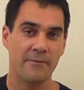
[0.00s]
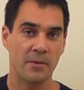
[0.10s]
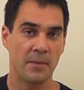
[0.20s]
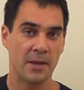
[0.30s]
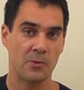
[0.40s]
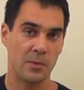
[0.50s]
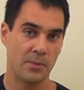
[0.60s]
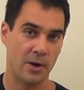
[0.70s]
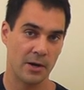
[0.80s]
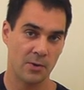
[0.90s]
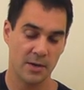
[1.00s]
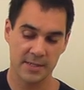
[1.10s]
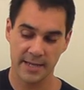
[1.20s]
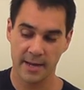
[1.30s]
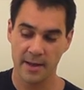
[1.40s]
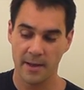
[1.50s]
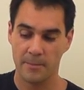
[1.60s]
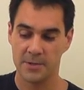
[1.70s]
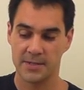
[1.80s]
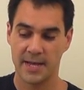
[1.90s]
not familiar with bar chords yet,
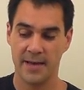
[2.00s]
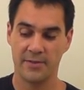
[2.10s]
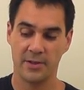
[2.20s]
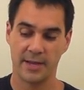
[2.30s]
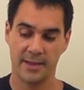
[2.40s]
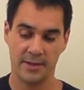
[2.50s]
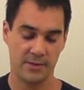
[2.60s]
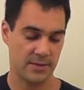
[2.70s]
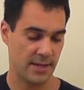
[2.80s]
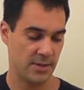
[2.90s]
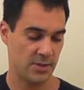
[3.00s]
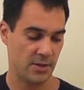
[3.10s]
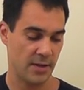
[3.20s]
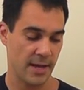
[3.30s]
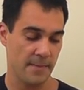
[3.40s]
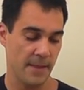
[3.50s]
but just have a look at the notation, okay?